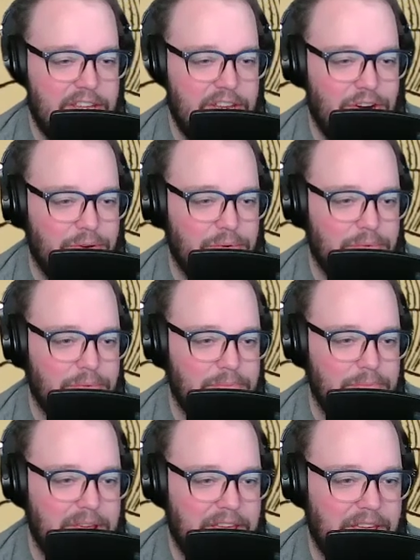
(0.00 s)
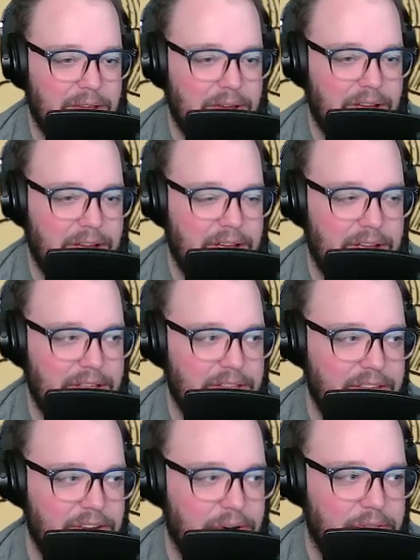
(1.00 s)
making
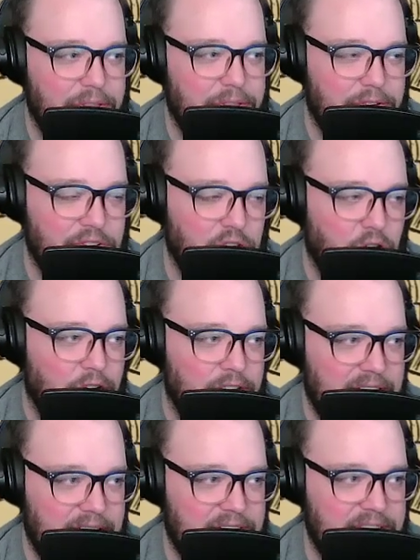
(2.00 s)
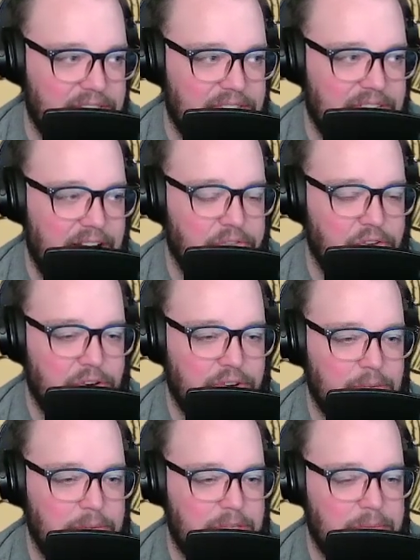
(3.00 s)
there's a law in Texas that
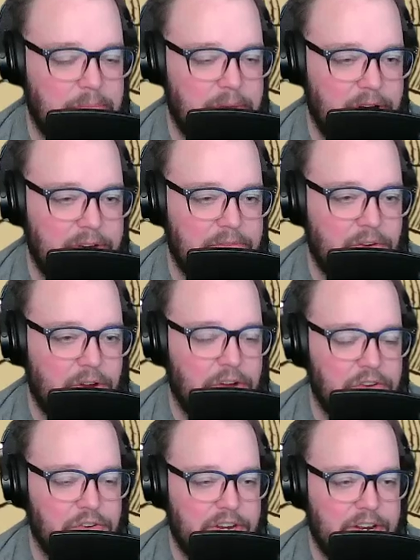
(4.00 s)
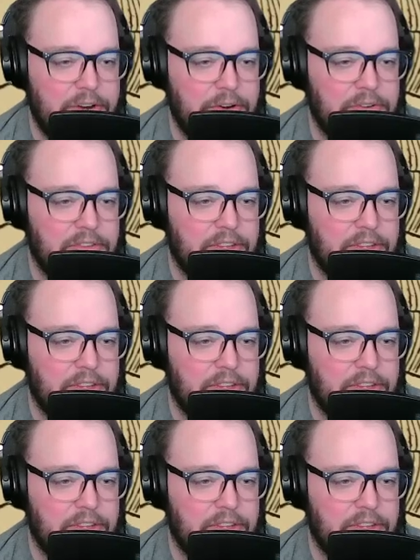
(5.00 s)
after somebody's been buried for 100 years,